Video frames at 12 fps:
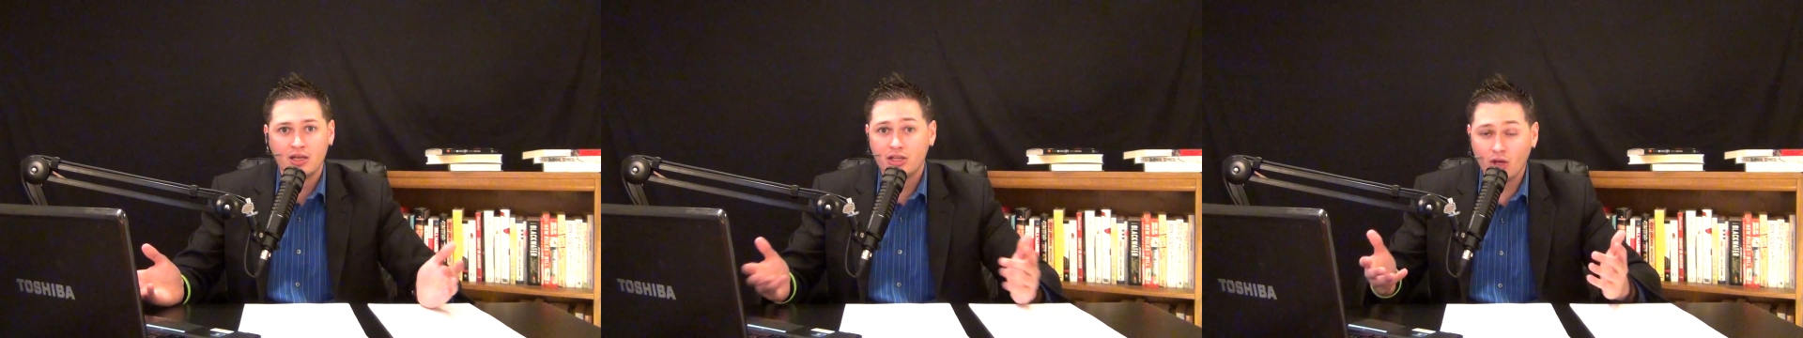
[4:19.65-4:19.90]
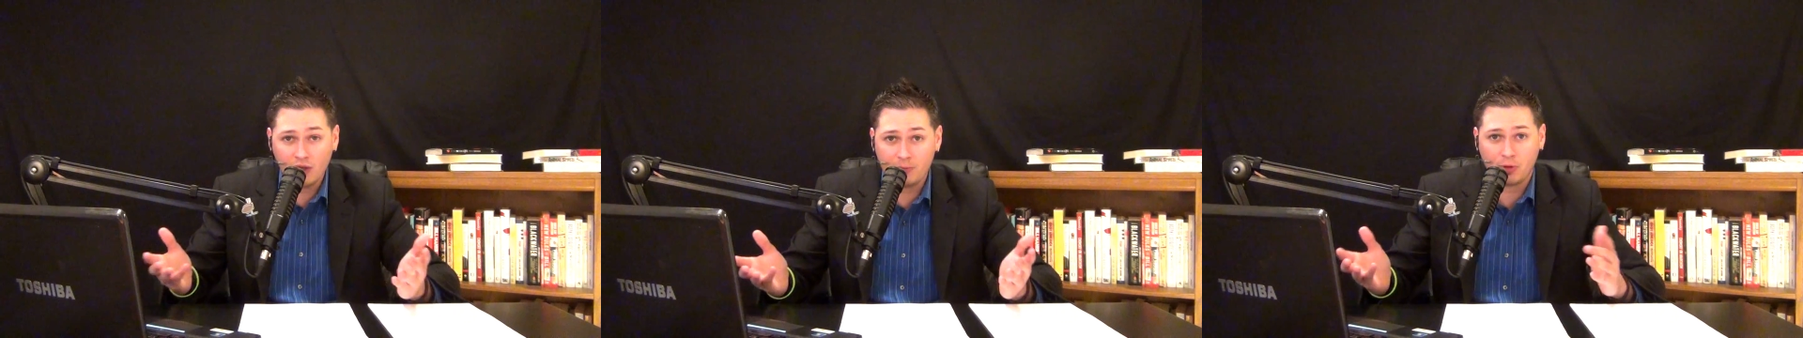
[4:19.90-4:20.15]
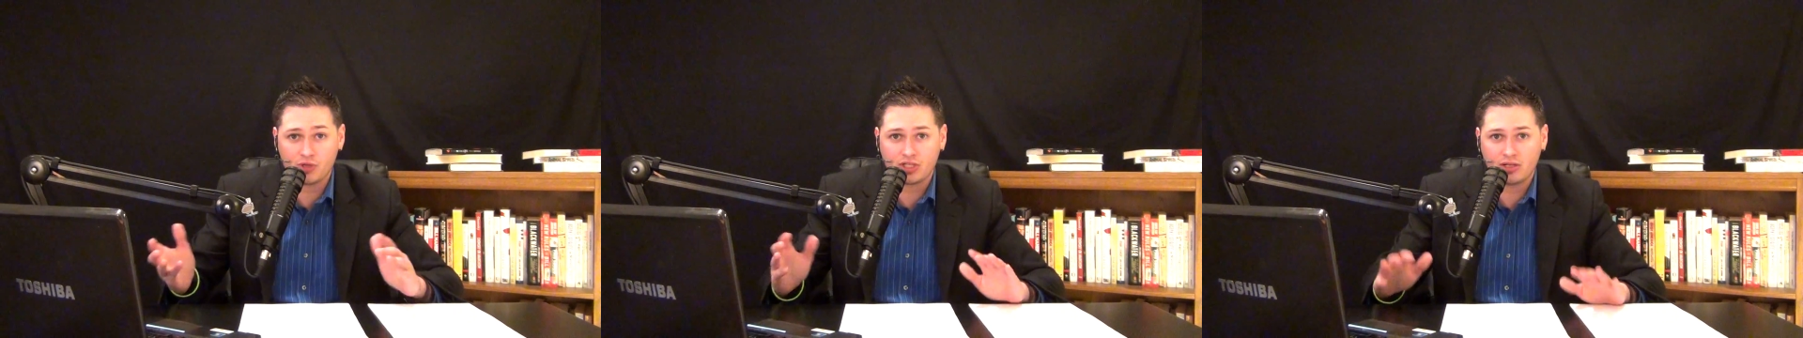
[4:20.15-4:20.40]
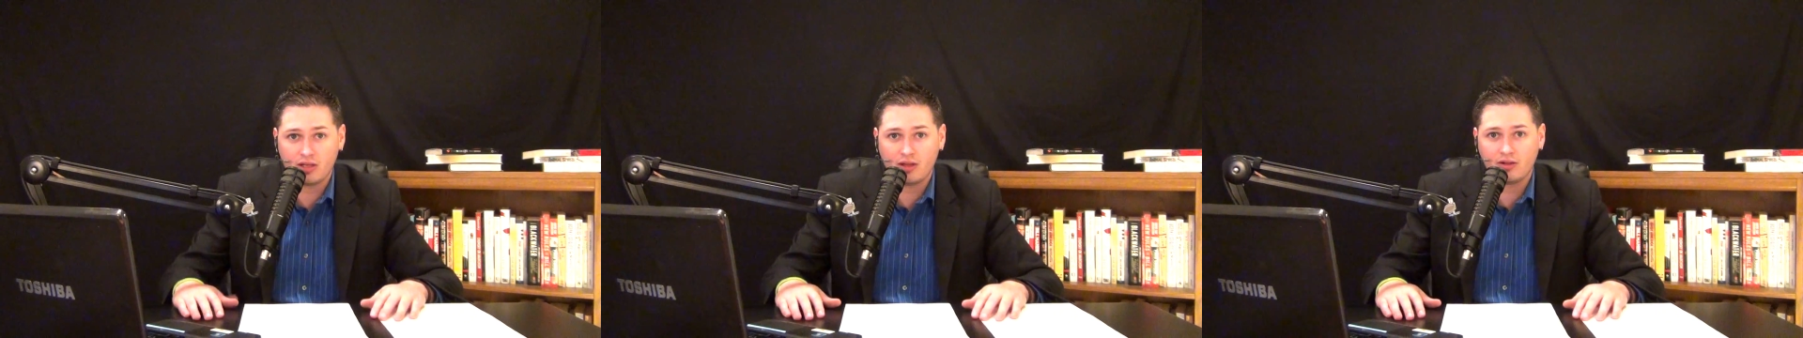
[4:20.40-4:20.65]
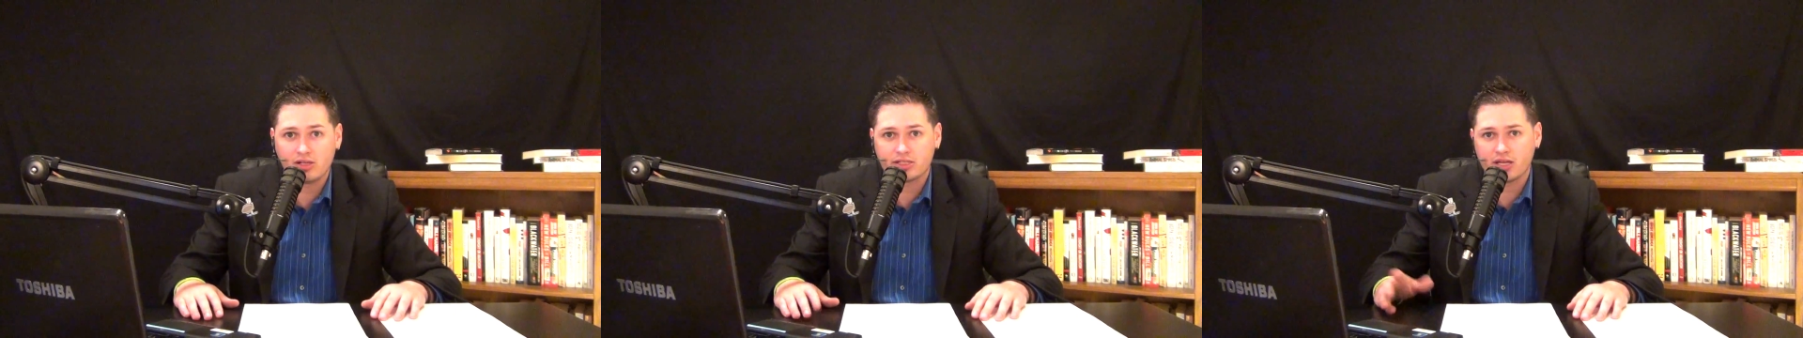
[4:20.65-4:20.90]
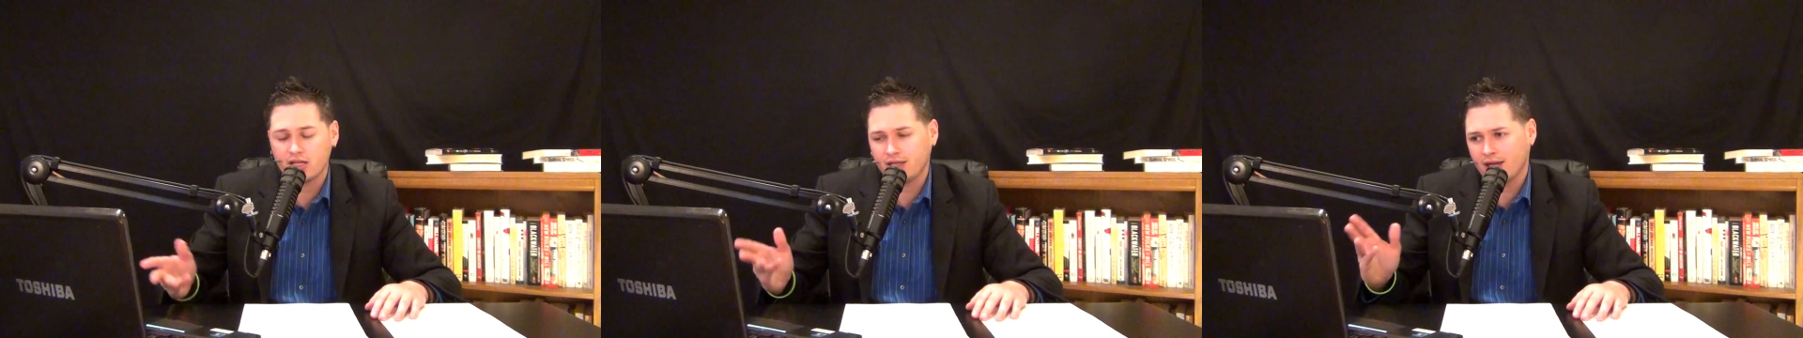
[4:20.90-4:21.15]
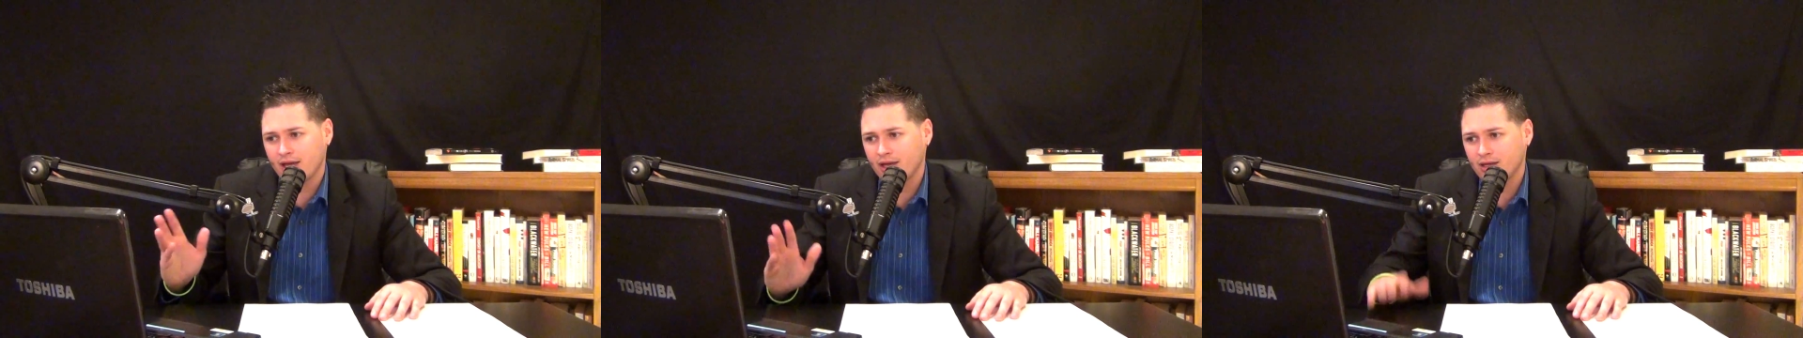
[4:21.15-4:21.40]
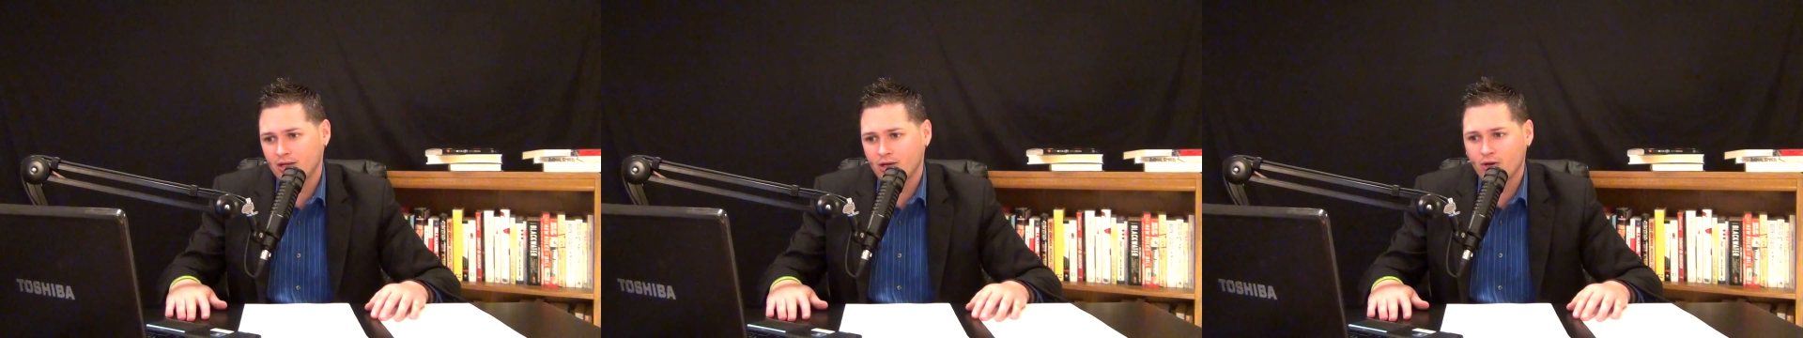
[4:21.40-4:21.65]
The only person there is like, yeah,
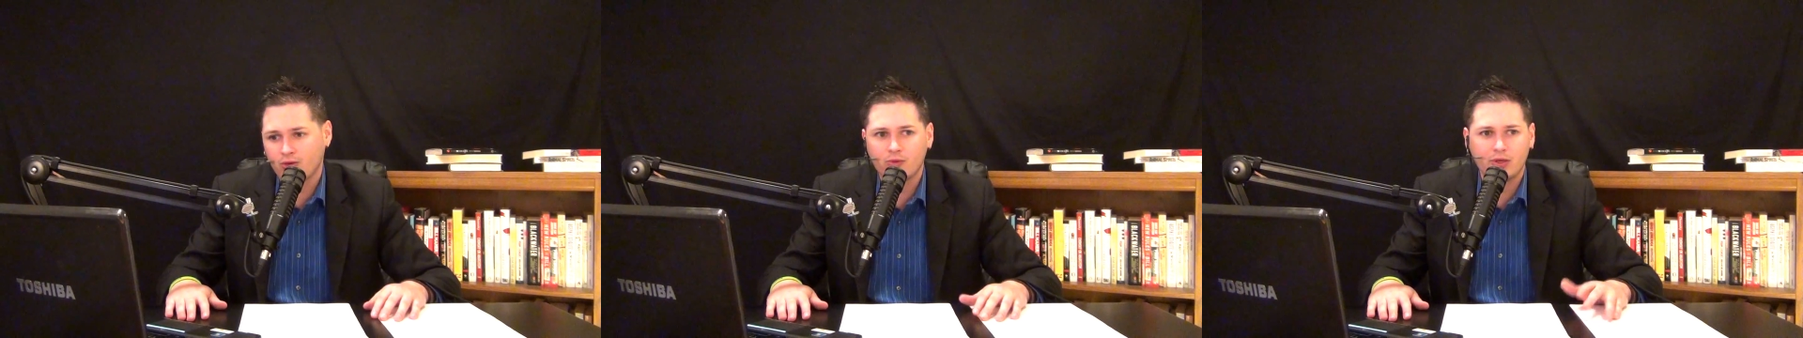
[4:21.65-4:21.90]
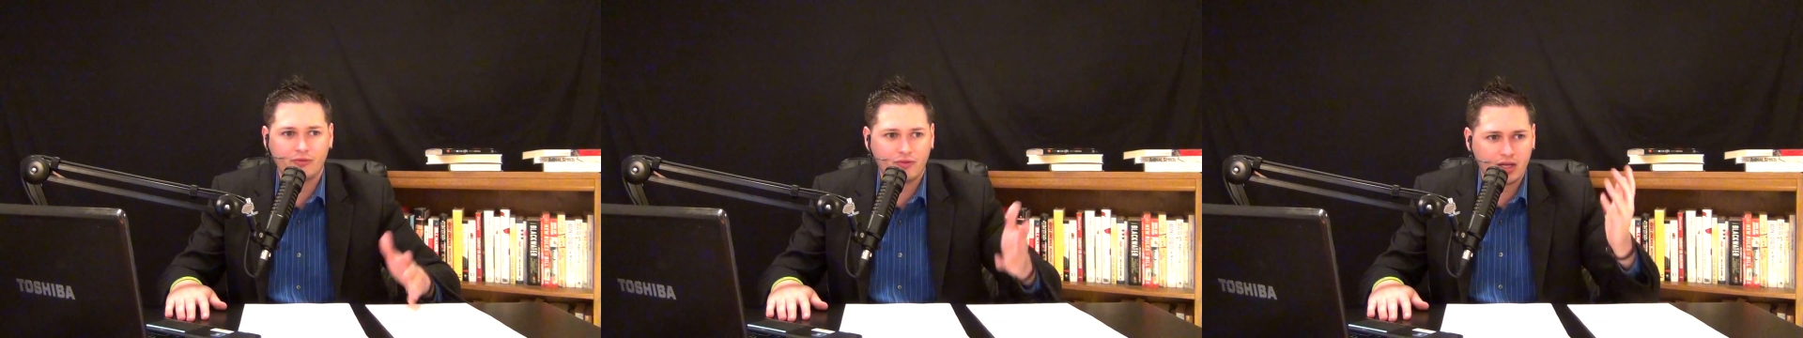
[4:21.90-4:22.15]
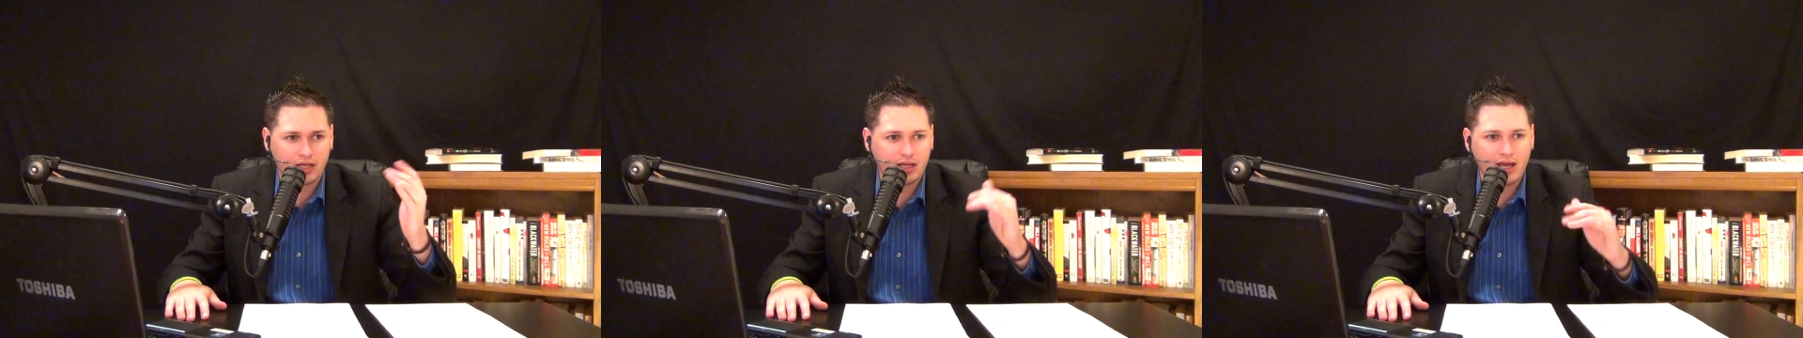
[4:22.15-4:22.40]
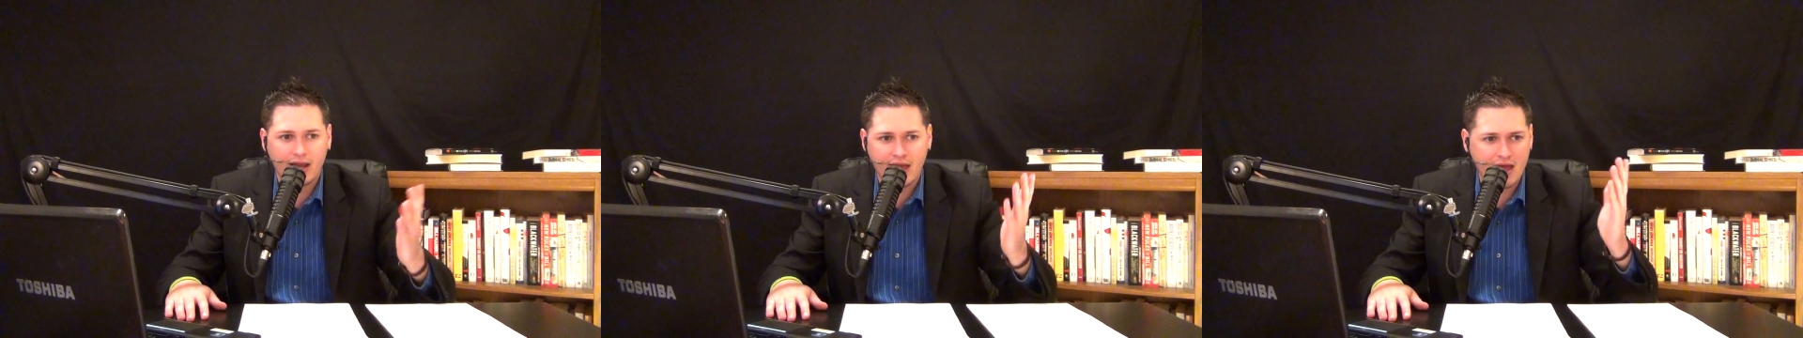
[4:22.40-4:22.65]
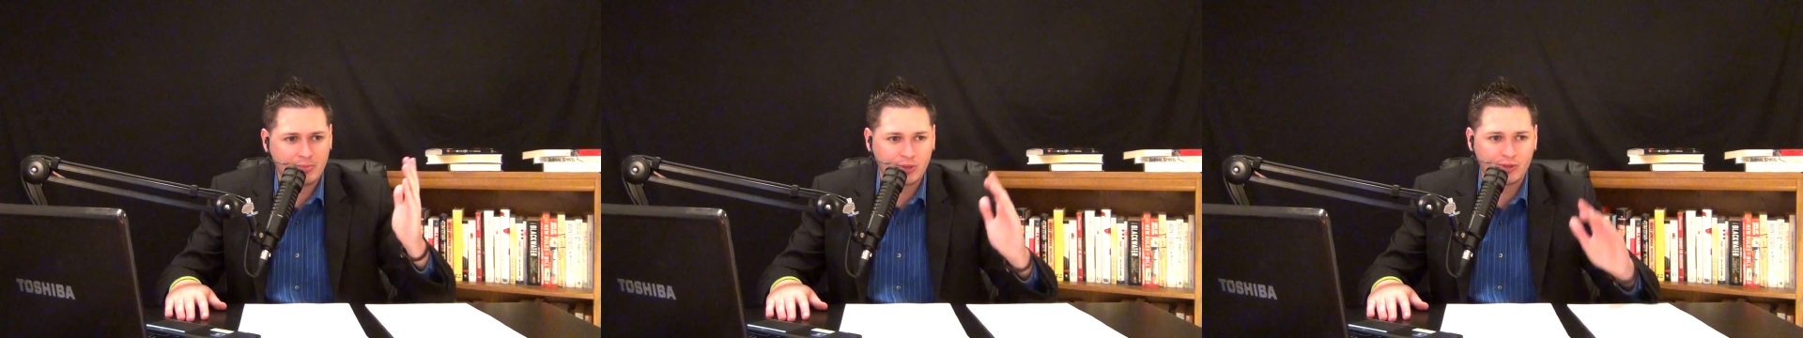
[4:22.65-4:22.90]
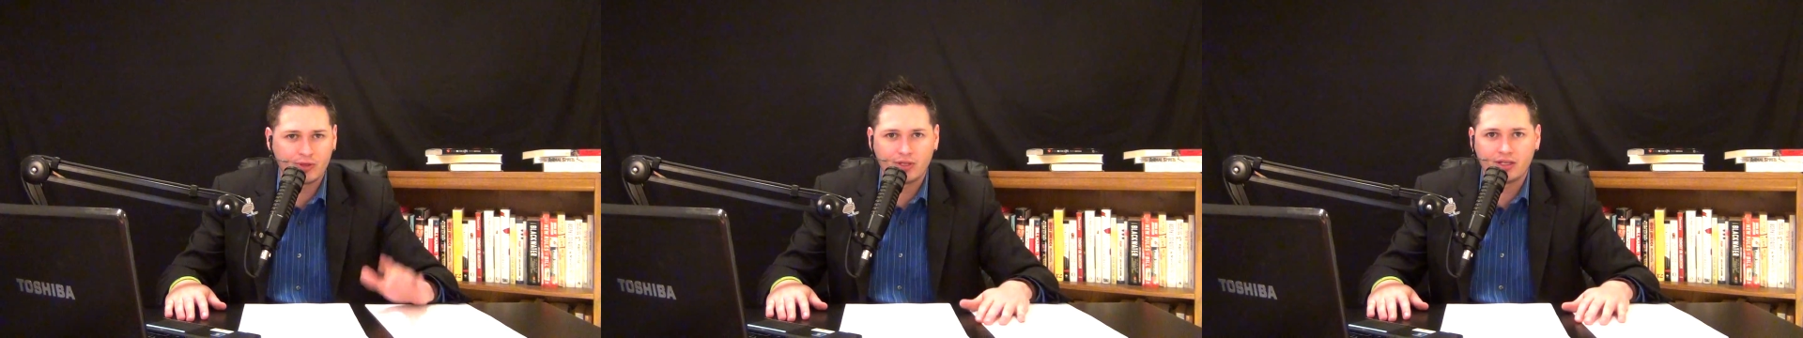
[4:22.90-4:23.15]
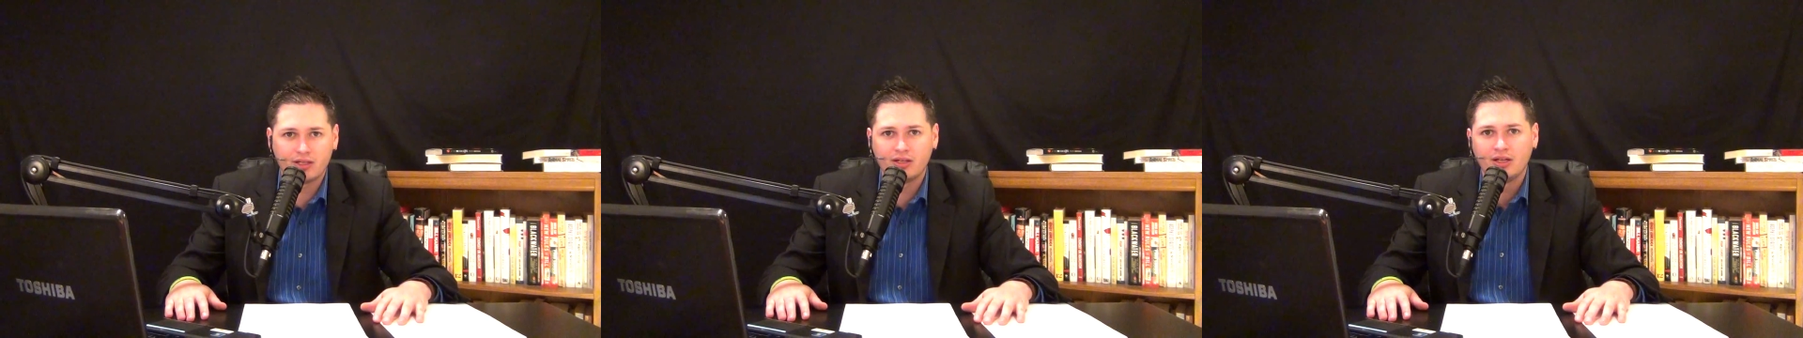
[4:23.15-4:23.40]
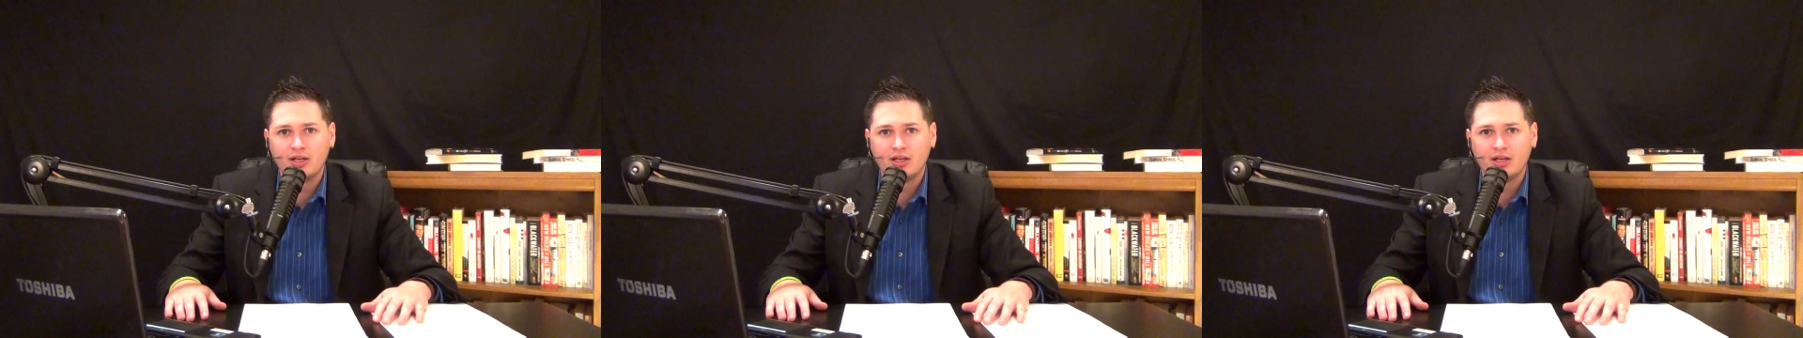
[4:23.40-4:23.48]
you know, we fucking got hammered and